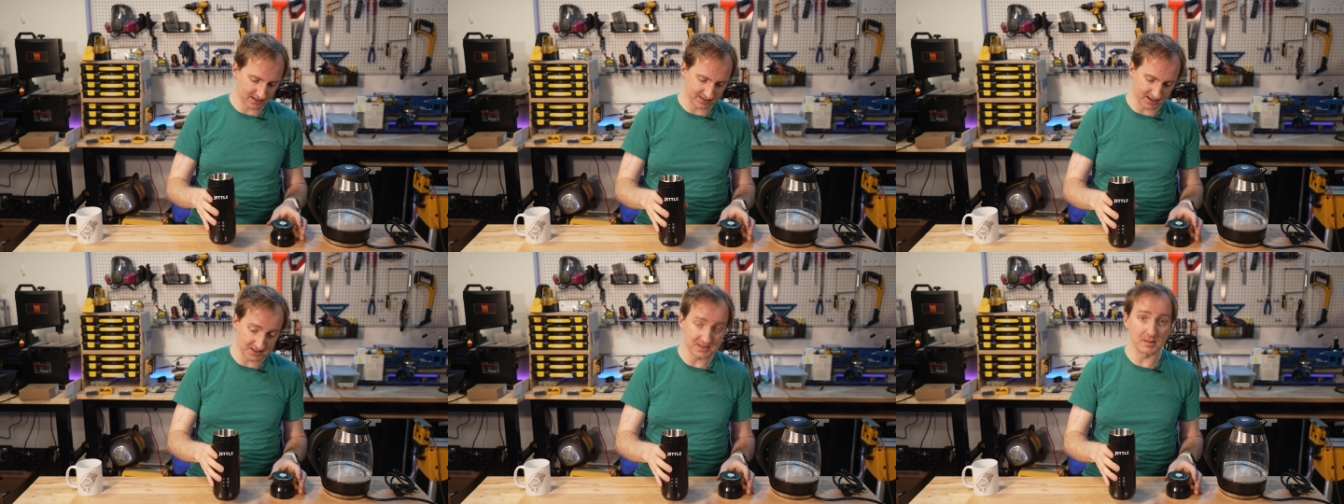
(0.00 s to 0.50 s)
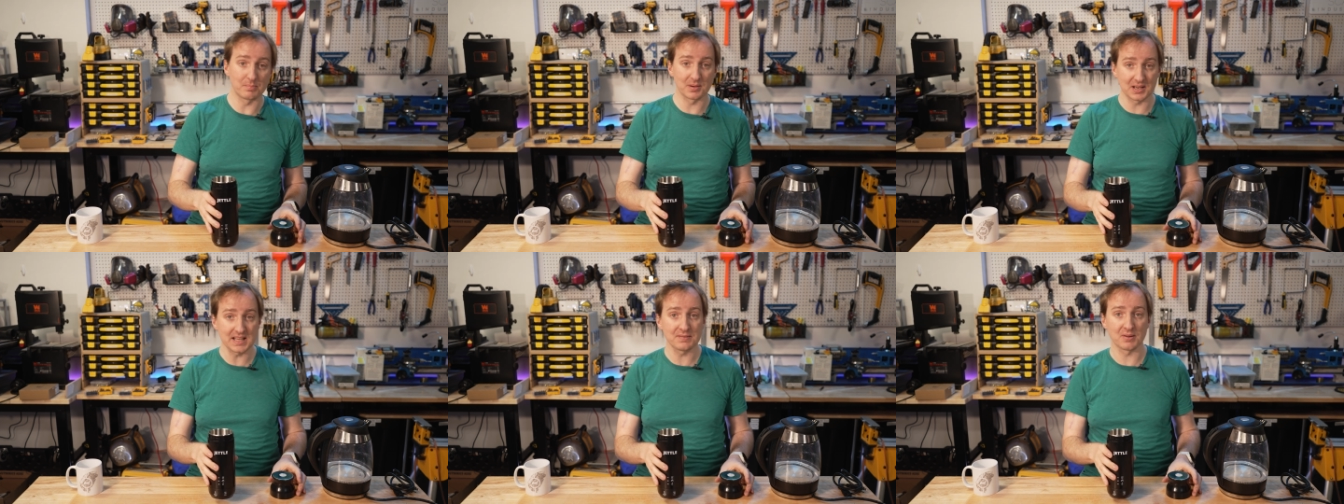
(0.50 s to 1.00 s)
under the
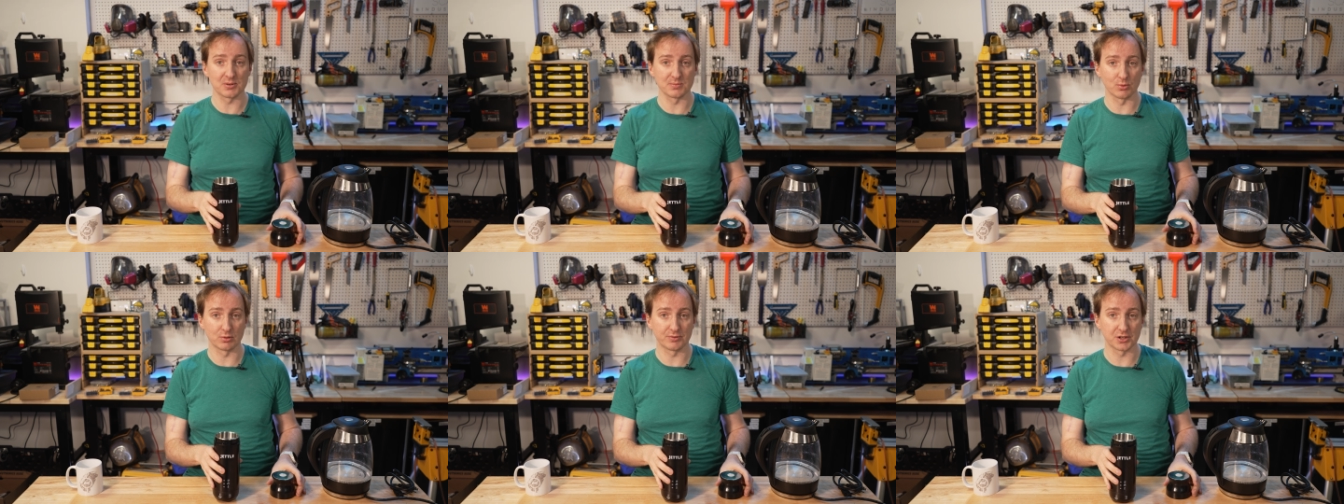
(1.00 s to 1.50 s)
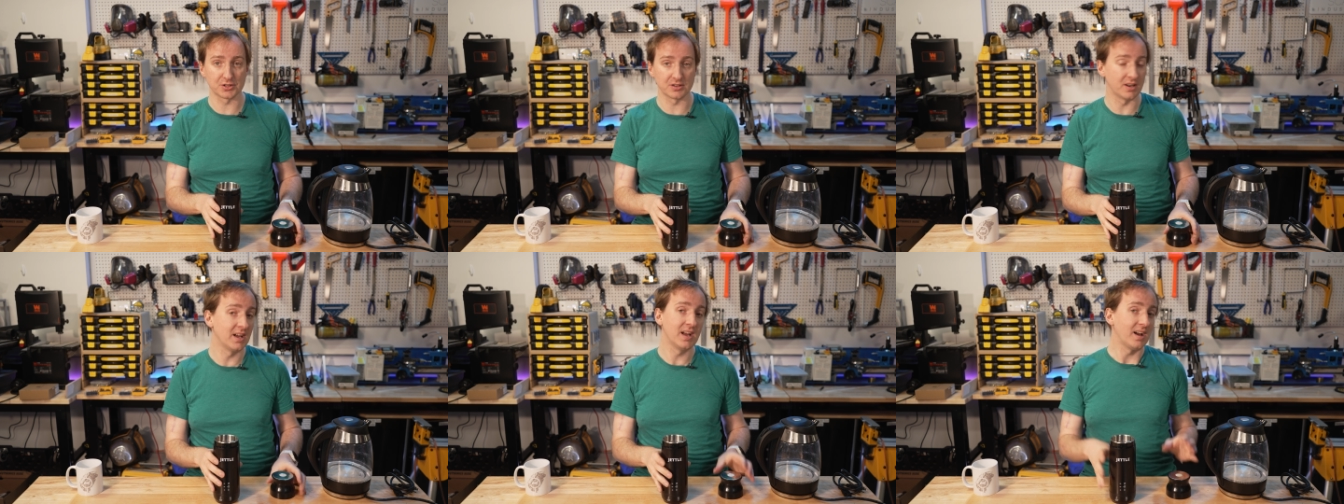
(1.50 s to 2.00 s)
belief it was more efficient.
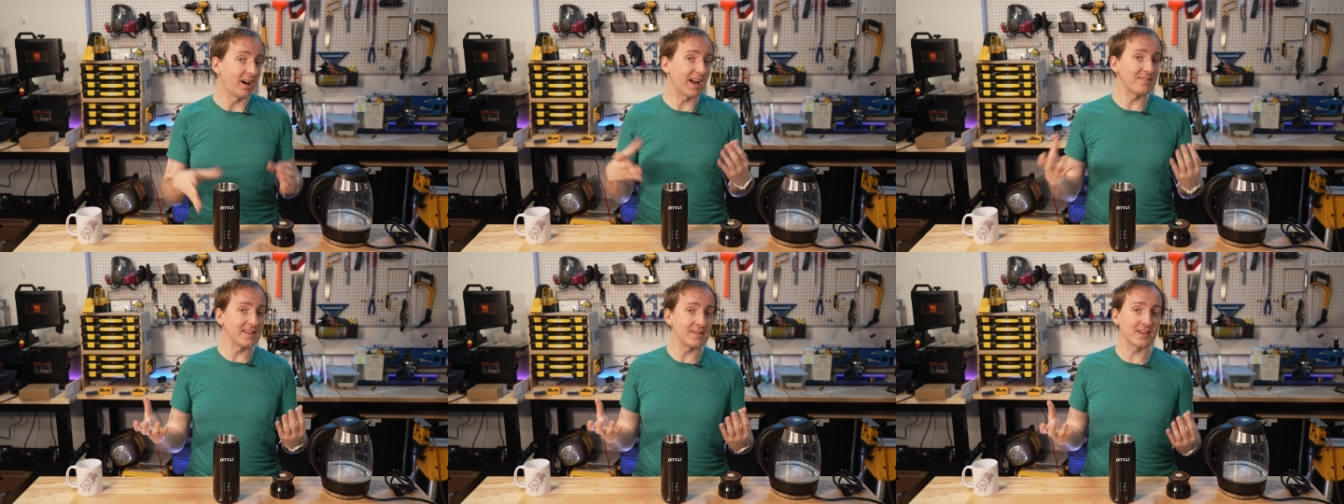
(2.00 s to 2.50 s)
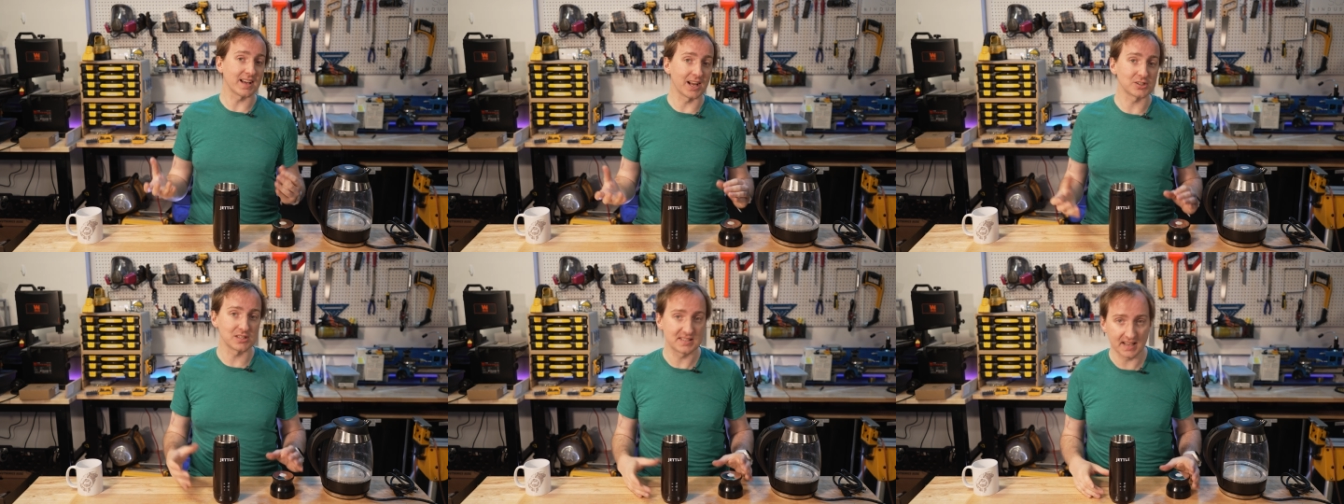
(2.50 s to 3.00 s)
I have never
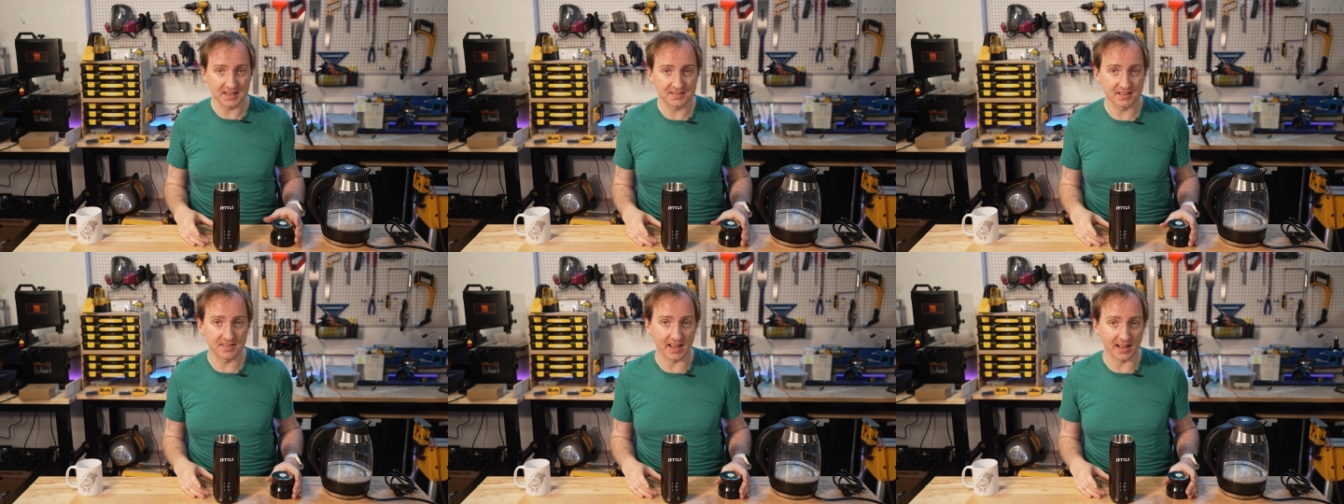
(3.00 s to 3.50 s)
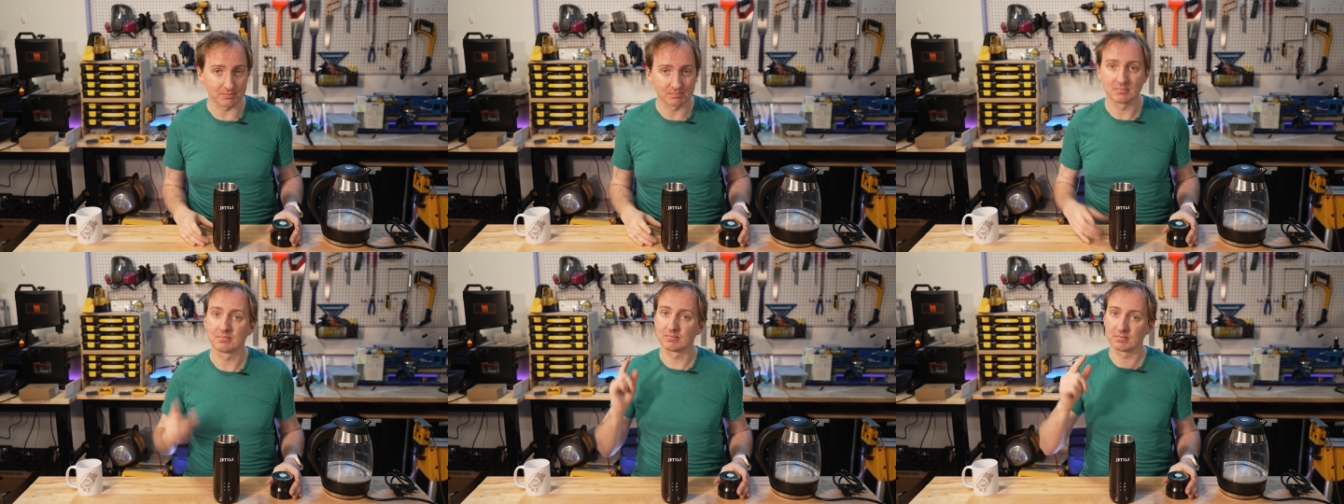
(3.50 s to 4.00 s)
actually tested that,
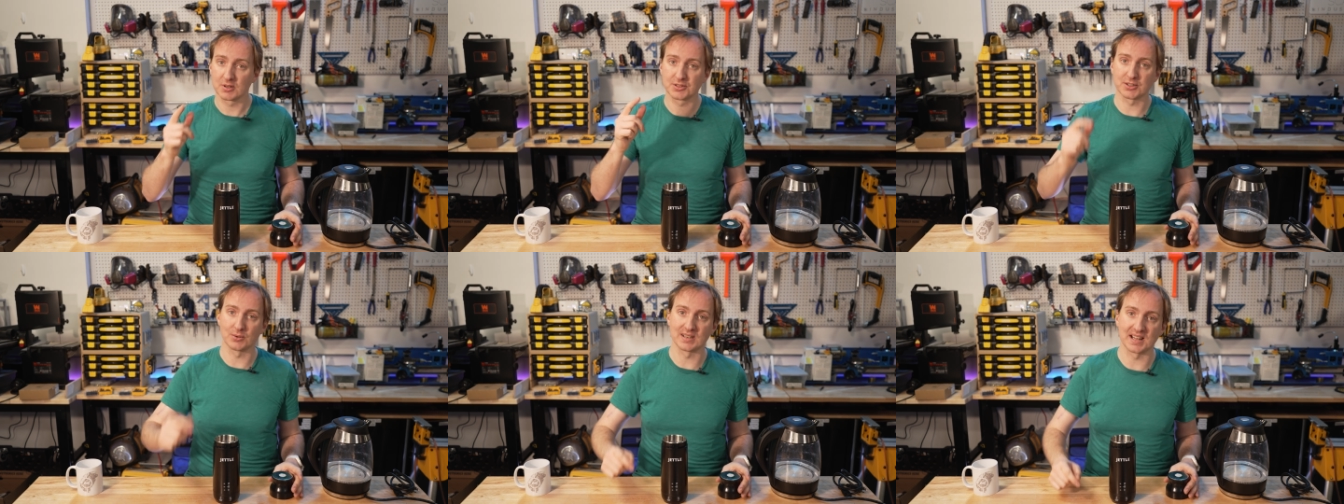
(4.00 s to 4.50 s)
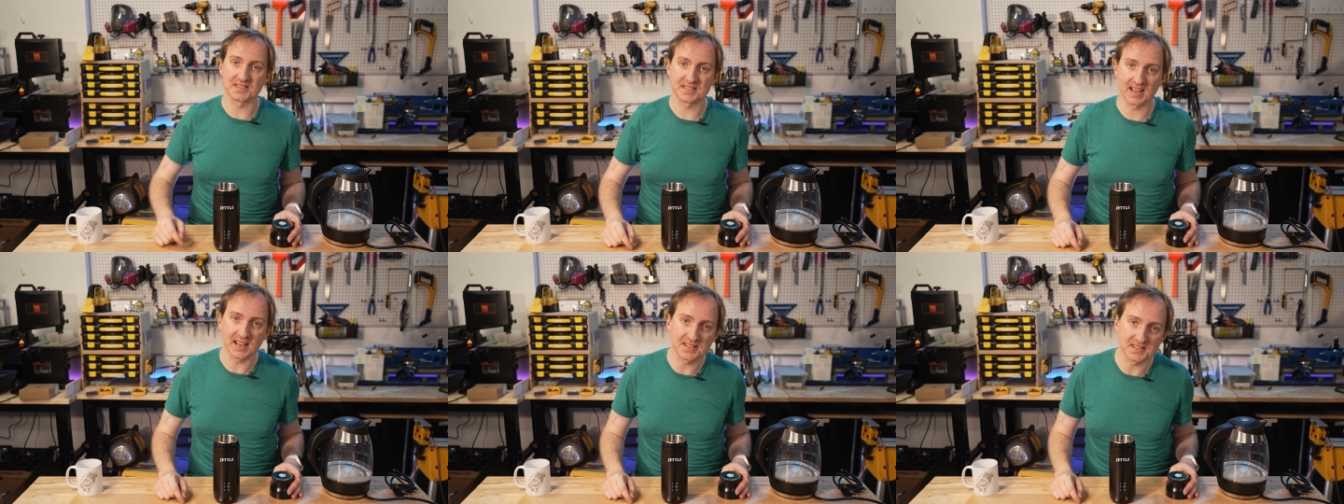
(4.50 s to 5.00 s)
so let's
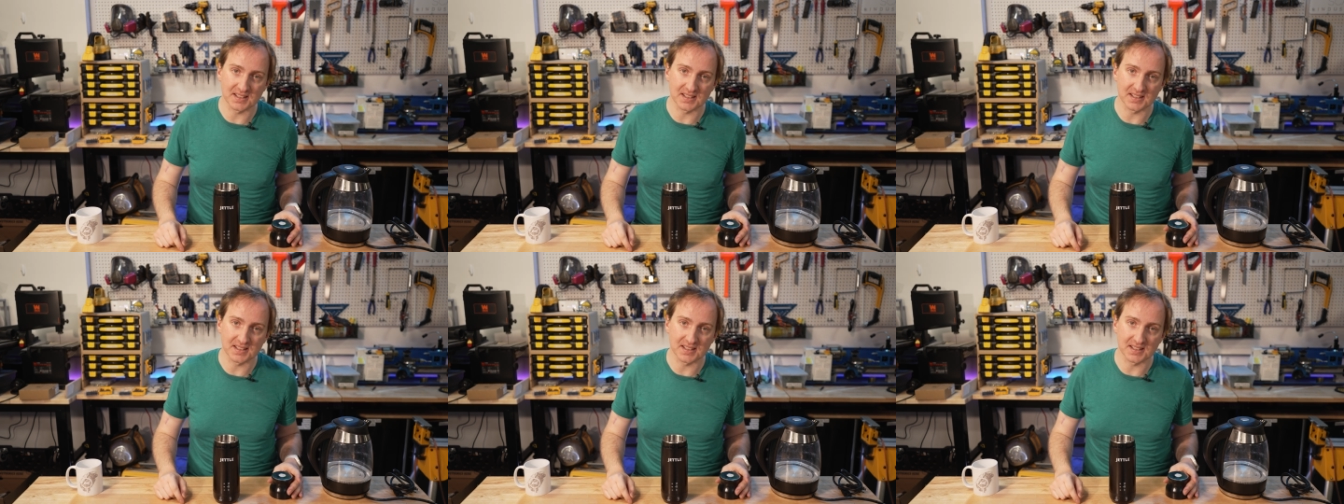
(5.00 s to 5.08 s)
test